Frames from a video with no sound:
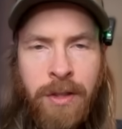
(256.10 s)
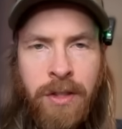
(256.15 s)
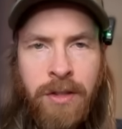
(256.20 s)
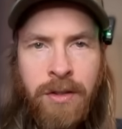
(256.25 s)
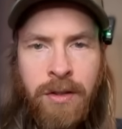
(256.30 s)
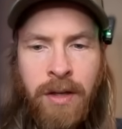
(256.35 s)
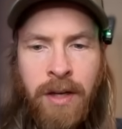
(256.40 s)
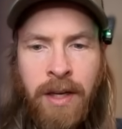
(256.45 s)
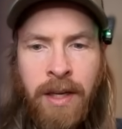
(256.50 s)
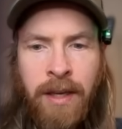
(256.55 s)

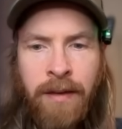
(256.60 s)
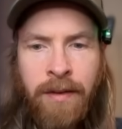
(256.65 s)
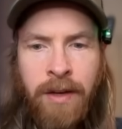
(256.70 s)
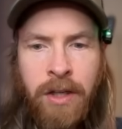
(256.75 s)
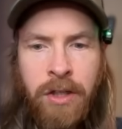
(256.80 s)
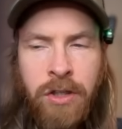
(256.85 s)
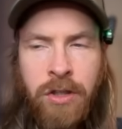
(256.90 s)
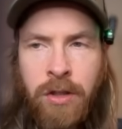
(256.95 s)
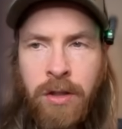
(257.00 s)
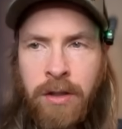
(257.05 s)
just gonna give
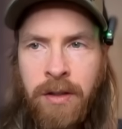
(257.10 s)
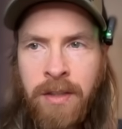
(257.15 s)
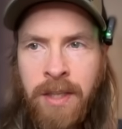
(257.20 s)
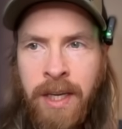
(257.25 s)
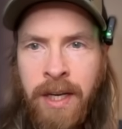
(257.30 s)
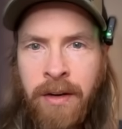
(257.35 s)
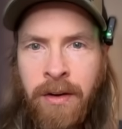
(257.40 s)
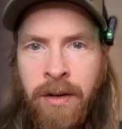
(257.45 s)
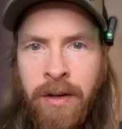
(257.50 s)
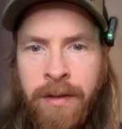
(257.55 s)
it a shot
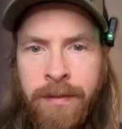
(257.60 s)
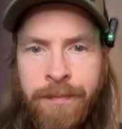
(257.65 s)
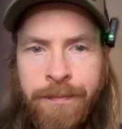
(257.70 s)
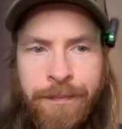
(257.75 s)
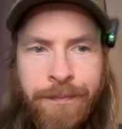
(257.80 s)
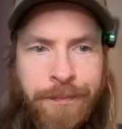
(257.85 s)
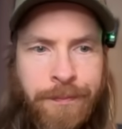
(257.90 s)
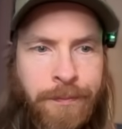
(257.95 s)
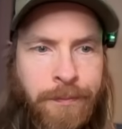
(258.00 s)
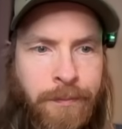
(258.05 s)
here.
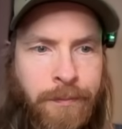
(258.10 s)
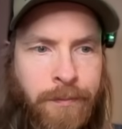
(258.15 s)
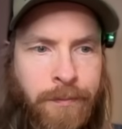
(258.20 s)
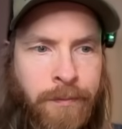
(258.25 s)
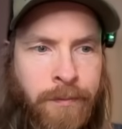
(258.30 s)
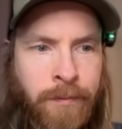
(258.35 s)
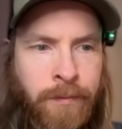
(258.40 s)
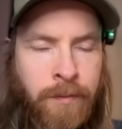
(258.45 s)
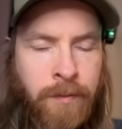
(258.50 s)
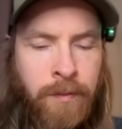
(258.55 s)

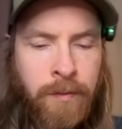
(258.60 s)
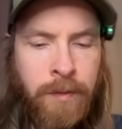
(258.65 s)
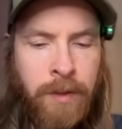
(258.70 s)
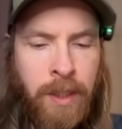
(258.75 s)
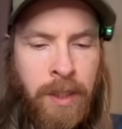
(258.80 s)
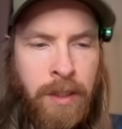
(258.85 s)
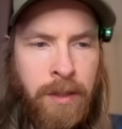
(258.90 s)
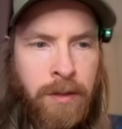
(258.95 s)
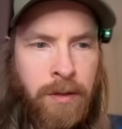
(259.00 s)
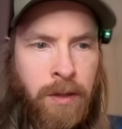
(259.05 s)

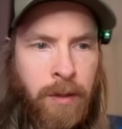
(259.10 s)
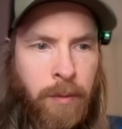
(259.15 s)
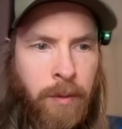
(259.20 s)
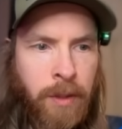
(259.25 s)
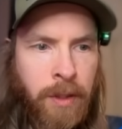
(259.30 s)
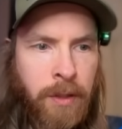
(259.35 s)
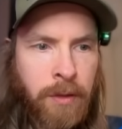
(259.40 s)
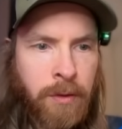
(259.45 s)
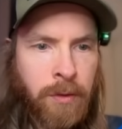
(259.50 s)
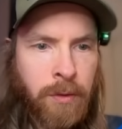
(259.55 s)
So I'm
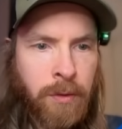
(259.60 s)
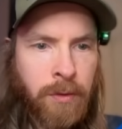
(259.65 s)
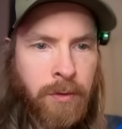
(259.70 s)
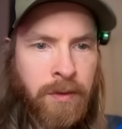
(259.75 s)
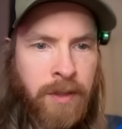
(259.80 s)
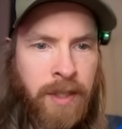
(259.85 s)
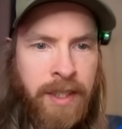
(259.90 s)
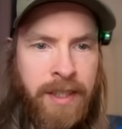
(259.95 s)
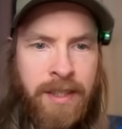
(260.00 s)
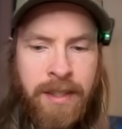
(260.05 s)
gonna do
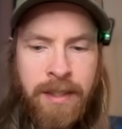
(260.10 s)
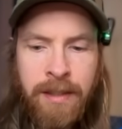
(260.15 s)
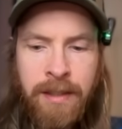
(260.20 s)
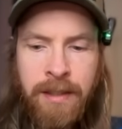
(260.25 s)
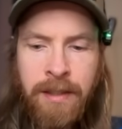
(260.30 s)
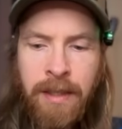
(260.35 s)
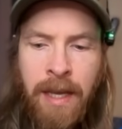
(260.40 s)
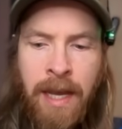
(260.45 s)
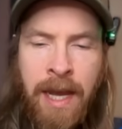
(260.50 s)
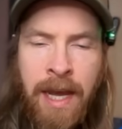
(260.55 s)

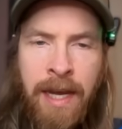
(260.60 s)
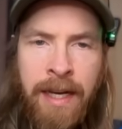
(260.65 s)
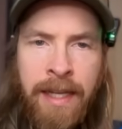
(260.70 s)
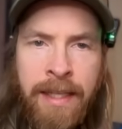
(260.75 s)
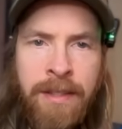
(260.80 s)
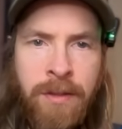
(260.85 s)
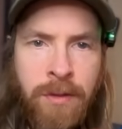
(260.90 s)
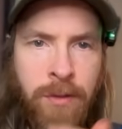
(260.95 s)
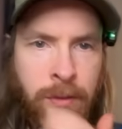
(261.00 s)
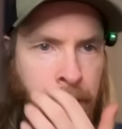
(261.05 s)
this and
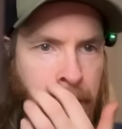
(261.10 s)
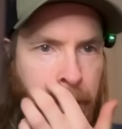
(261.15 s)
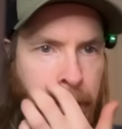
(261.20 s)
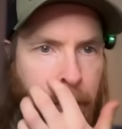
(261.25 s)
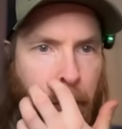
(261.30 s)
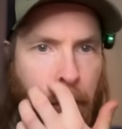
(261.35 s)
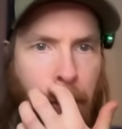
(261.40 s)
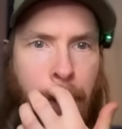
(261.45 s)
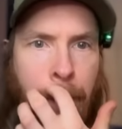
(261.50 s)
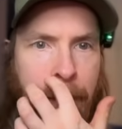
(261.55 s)
let's do the
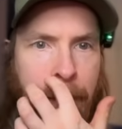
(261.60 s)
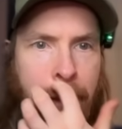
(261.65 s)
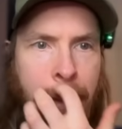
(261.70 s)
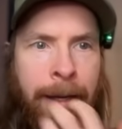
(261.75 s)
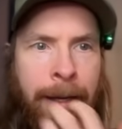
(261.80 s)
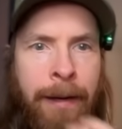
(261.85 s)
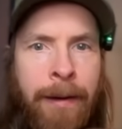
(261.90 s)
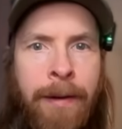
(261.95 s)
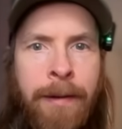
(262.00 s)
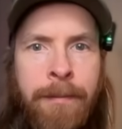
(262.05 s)
prompt
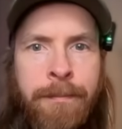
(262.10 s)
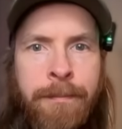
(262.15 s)
here.